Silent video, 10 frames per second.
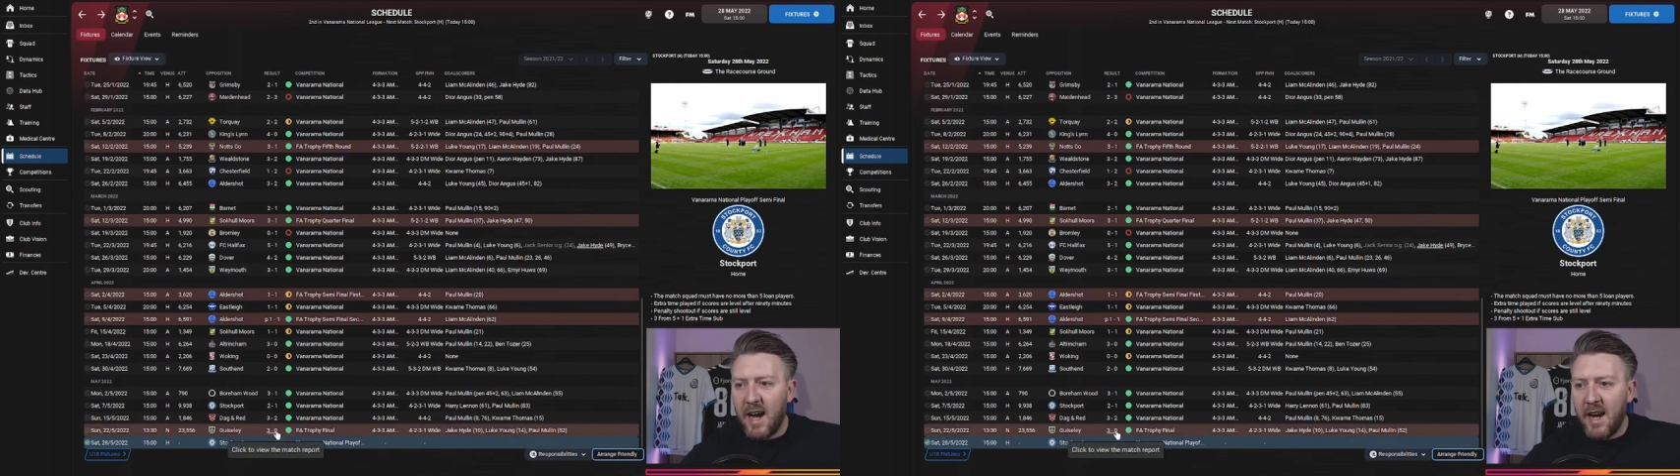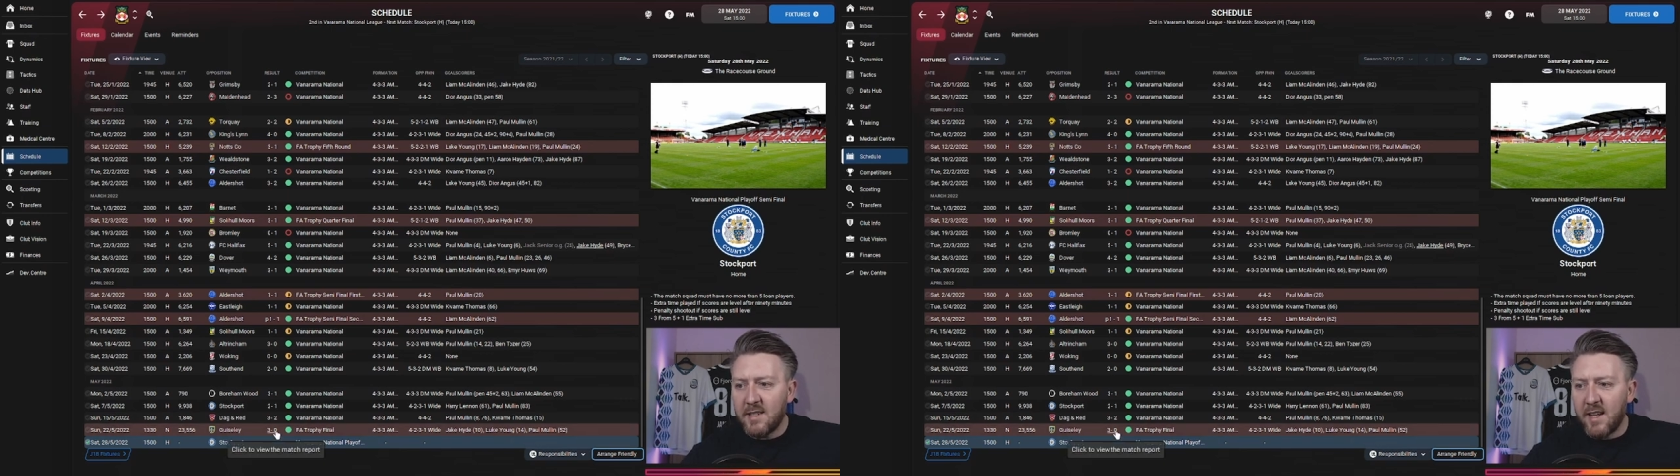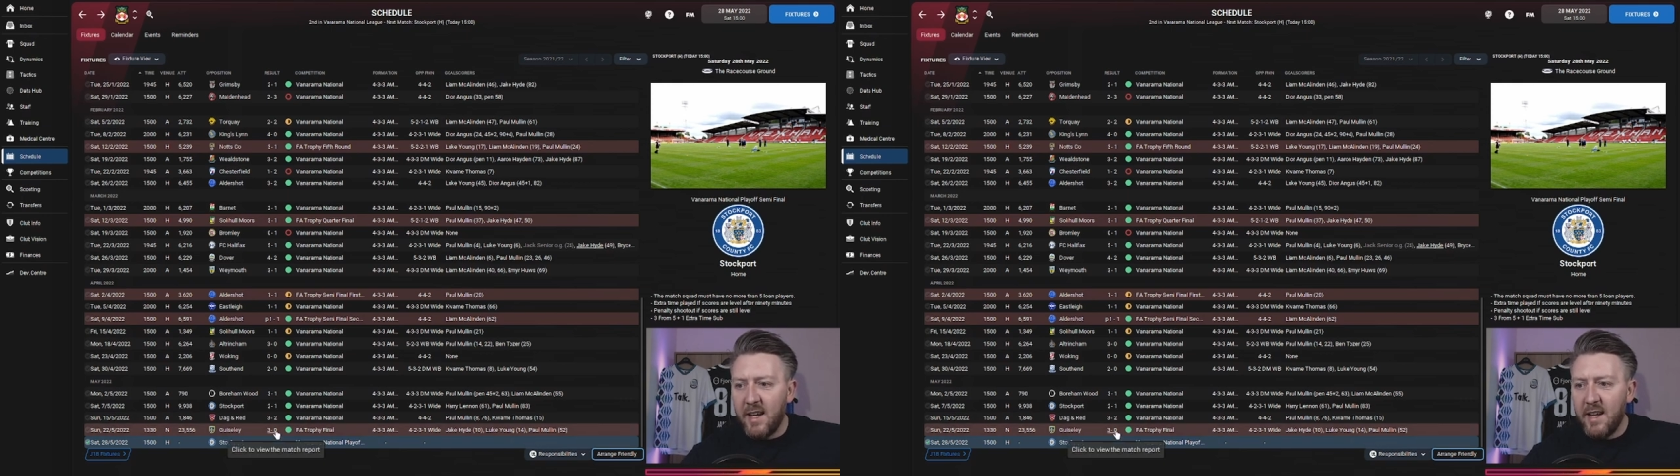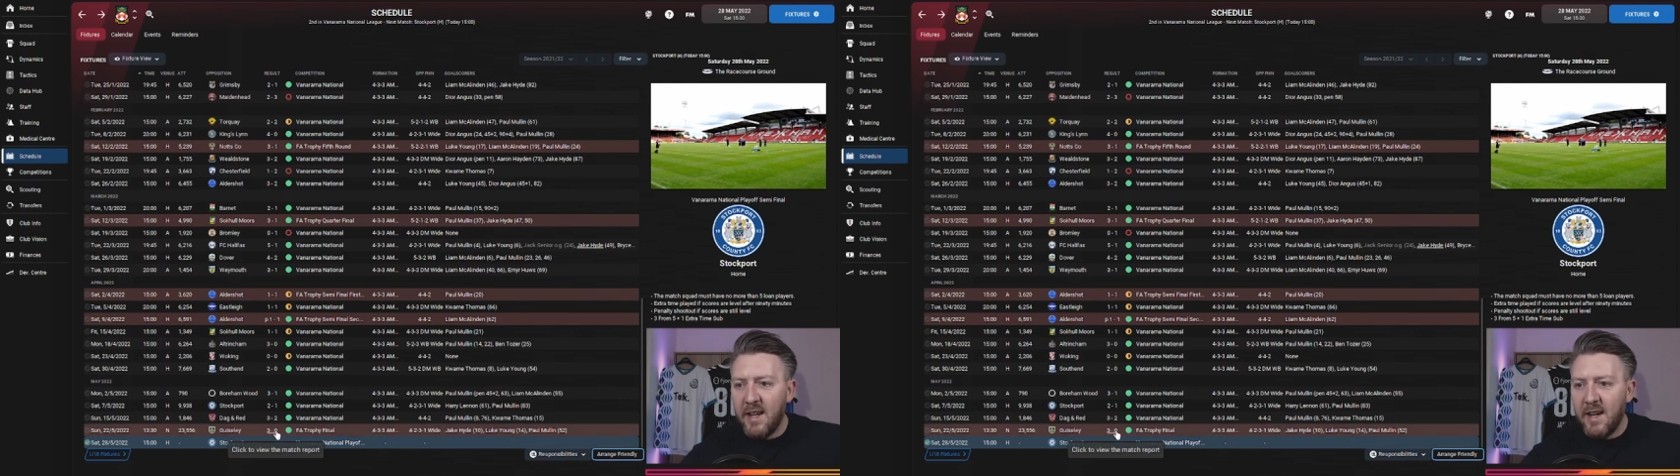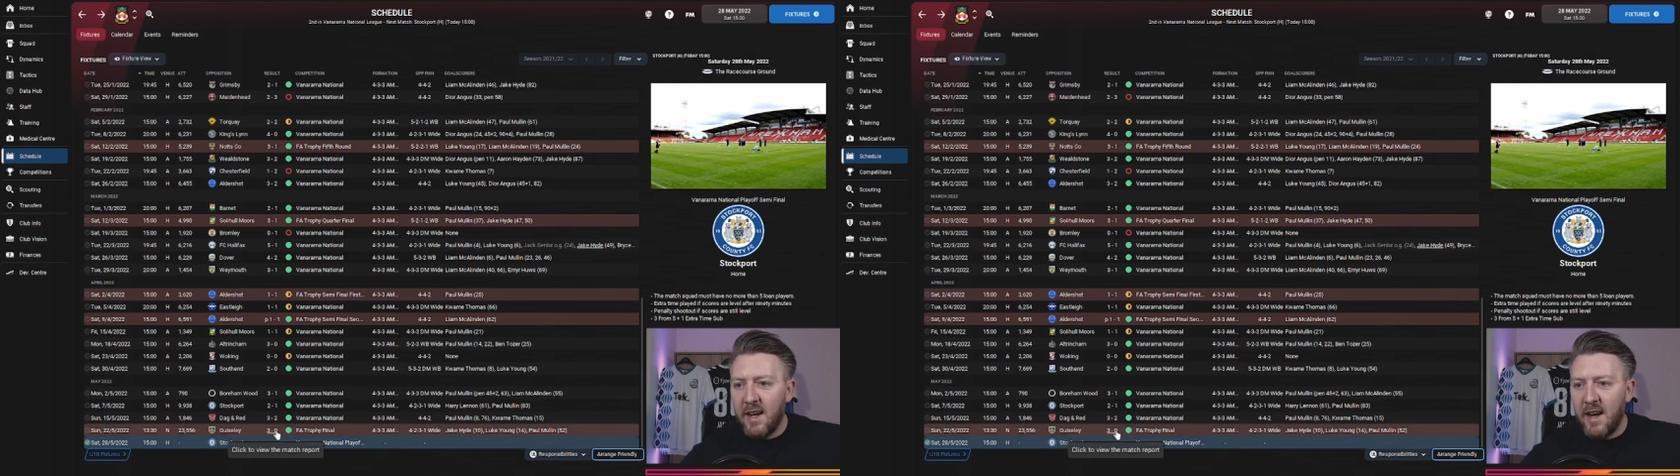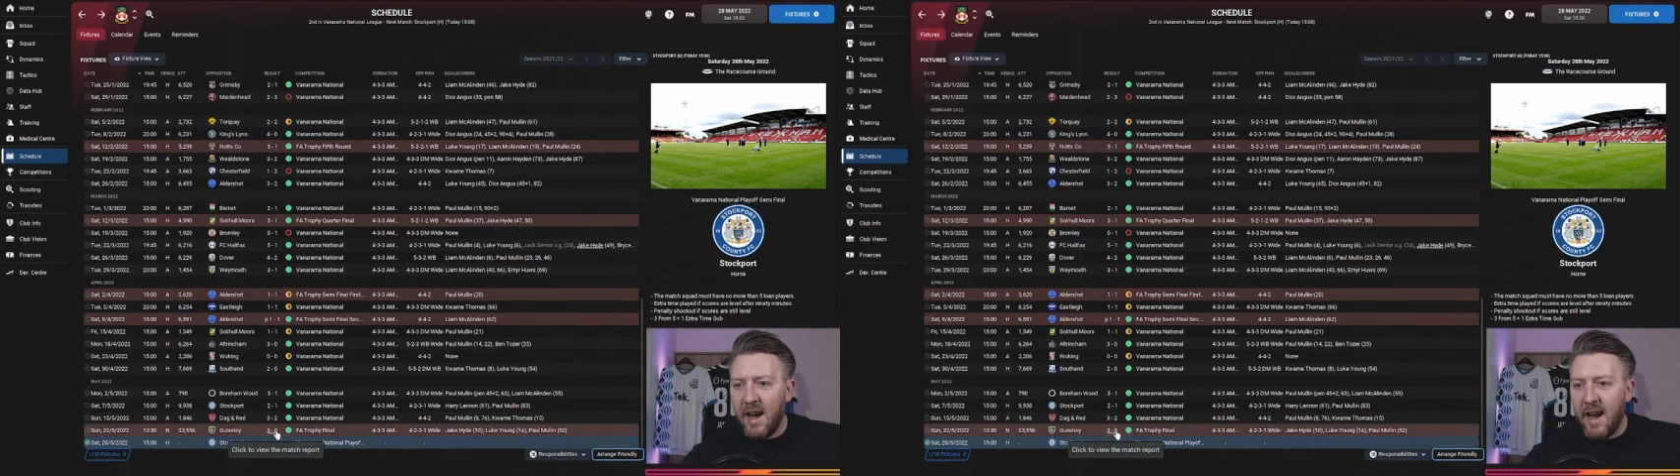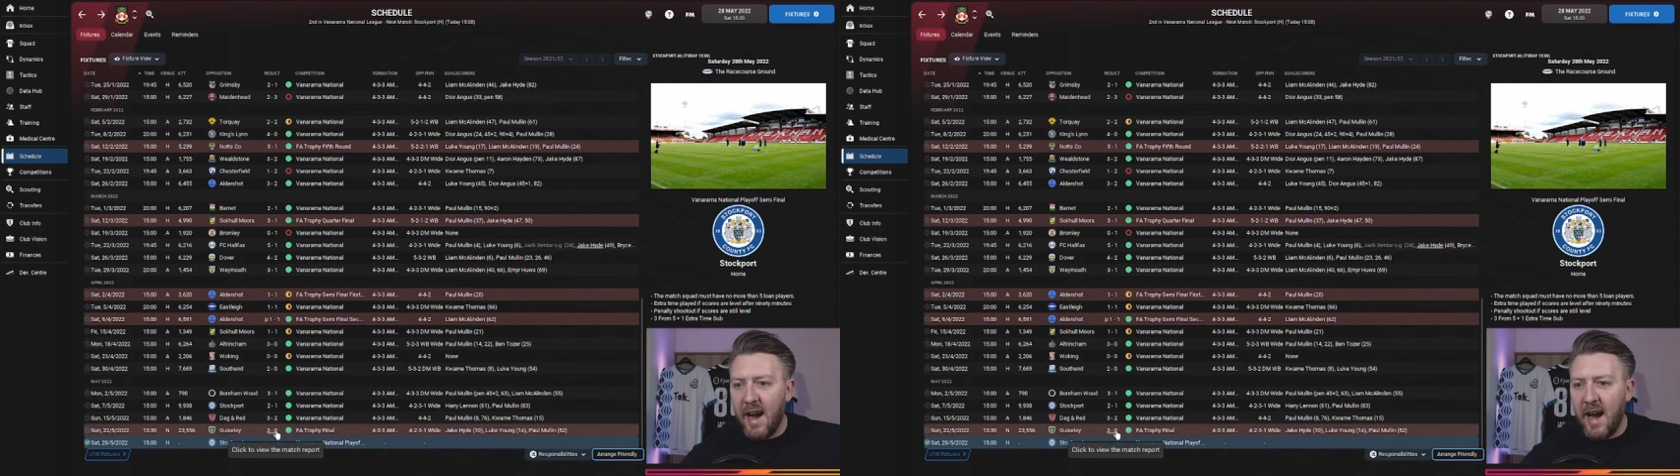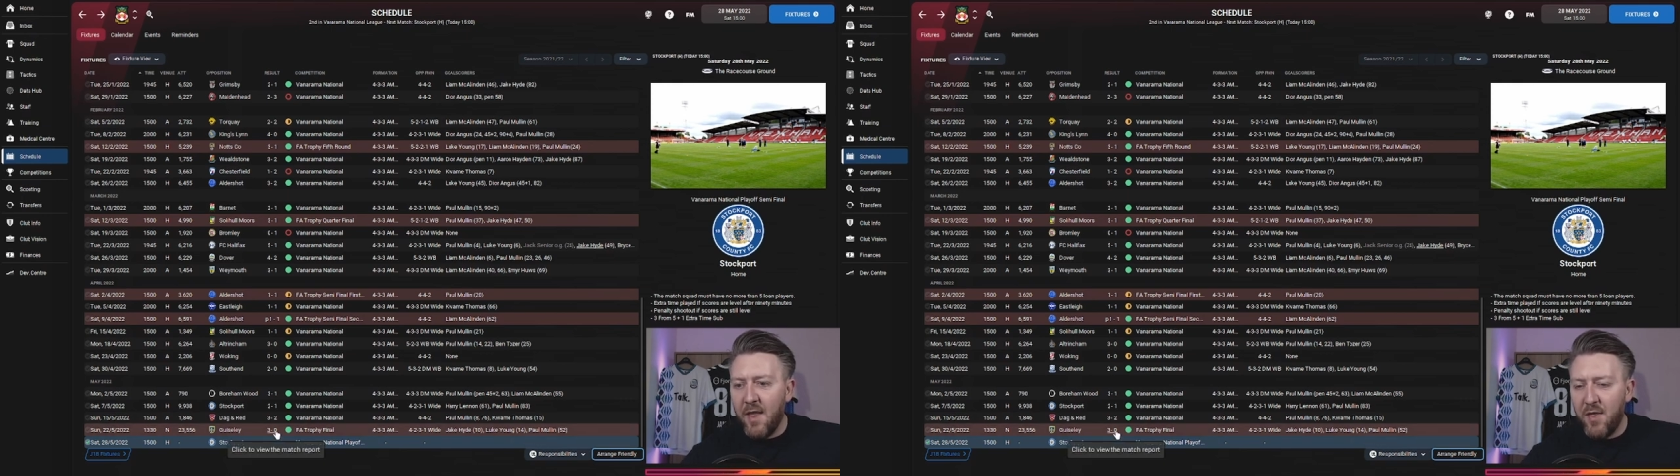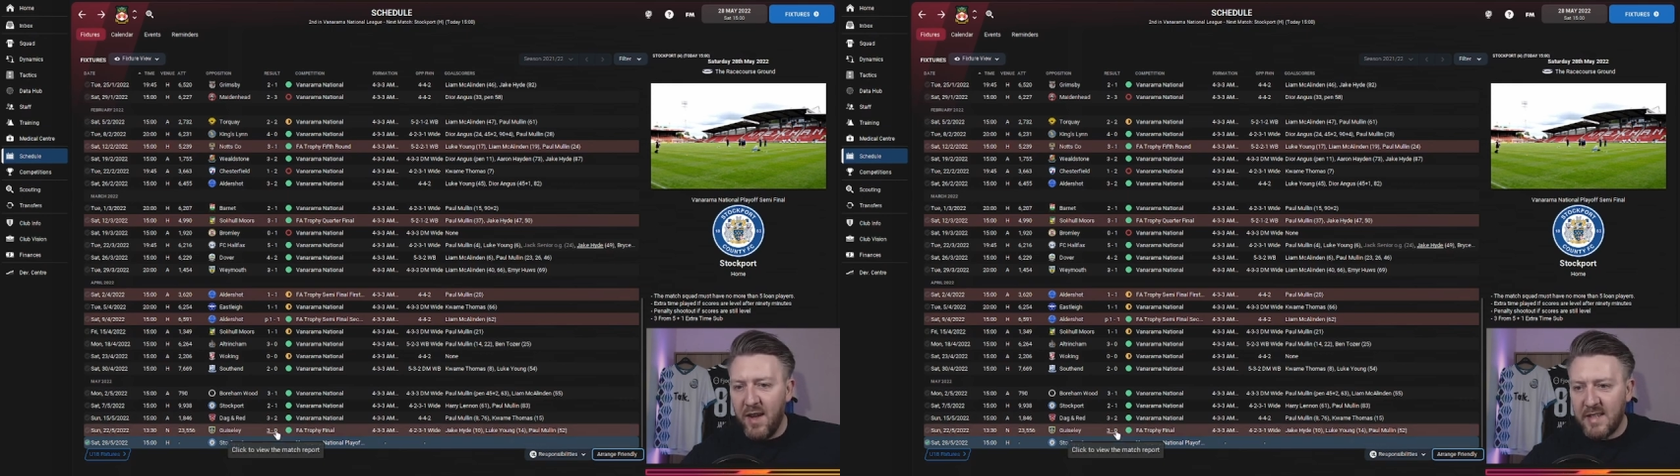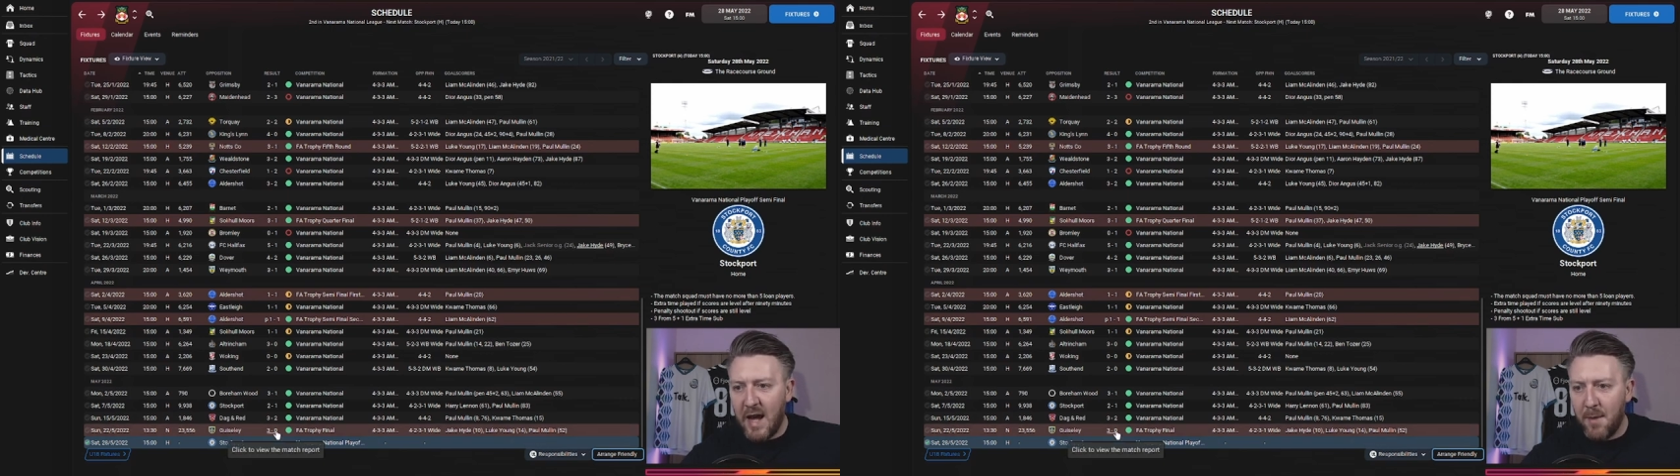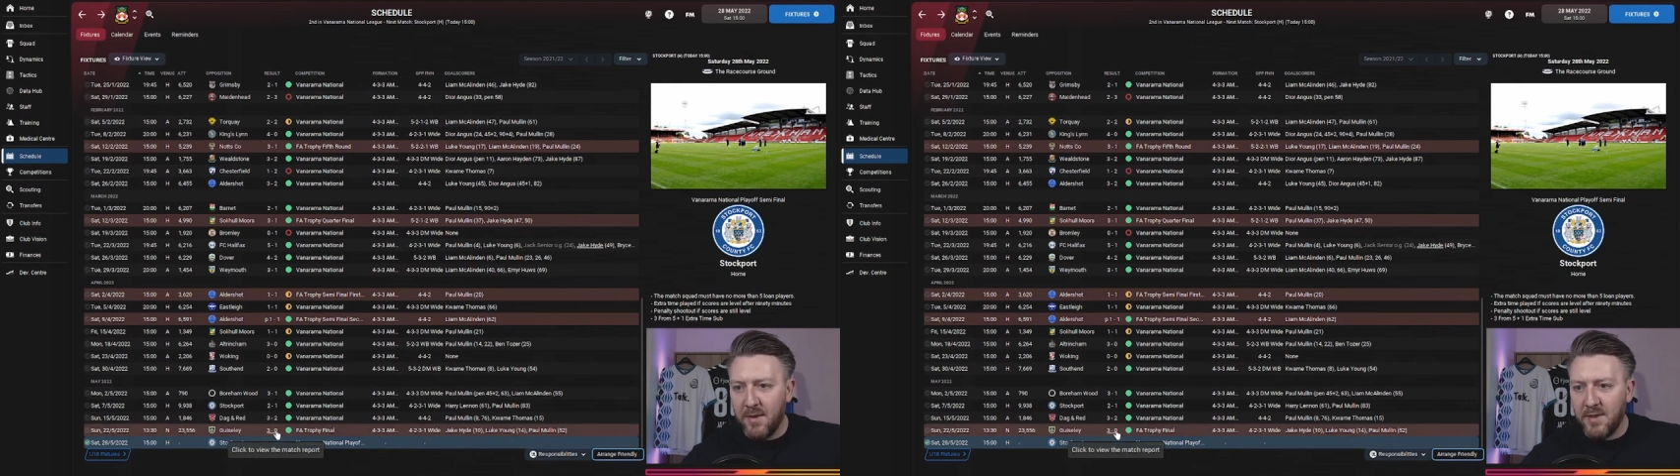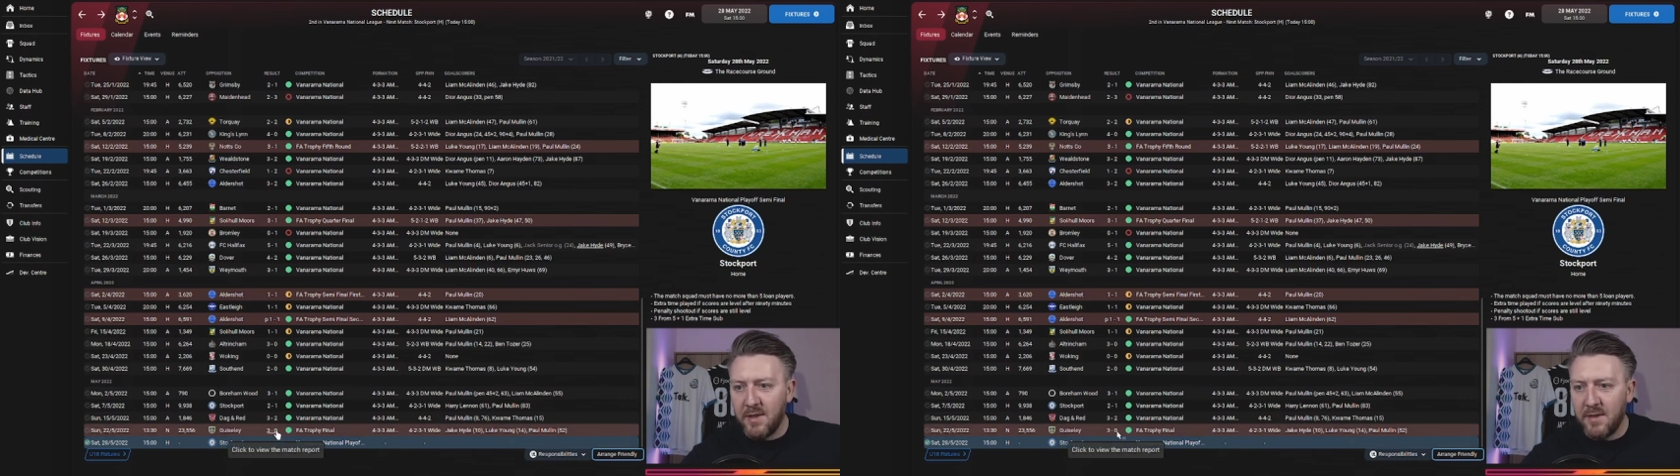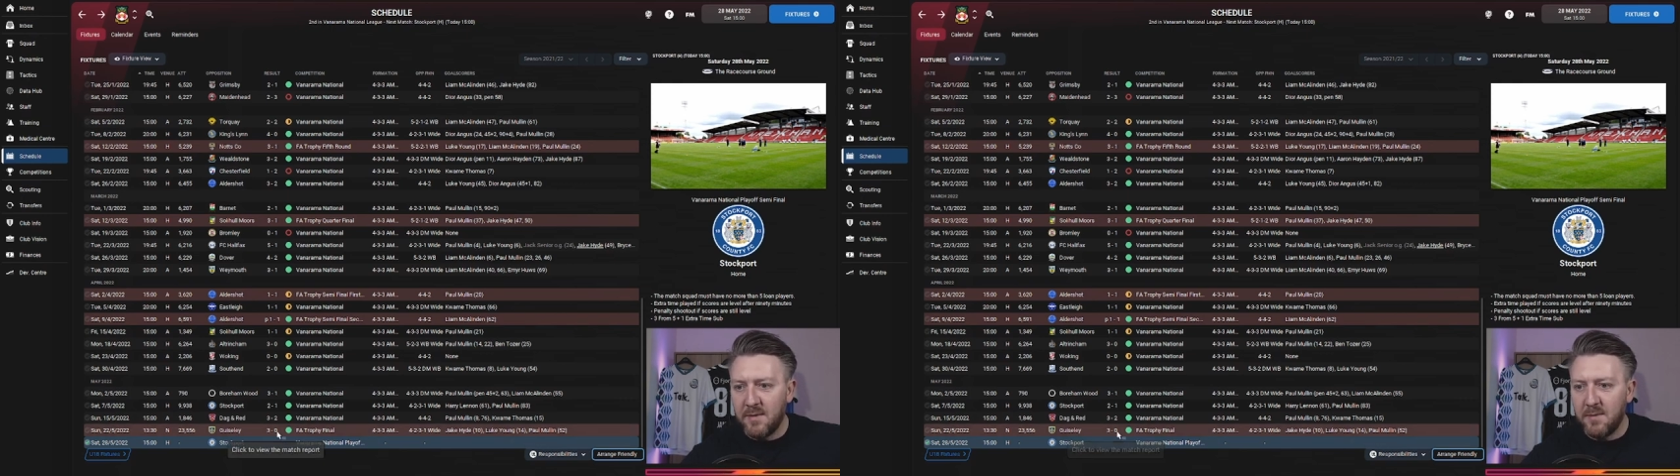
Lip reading: Guiseley, and this happened.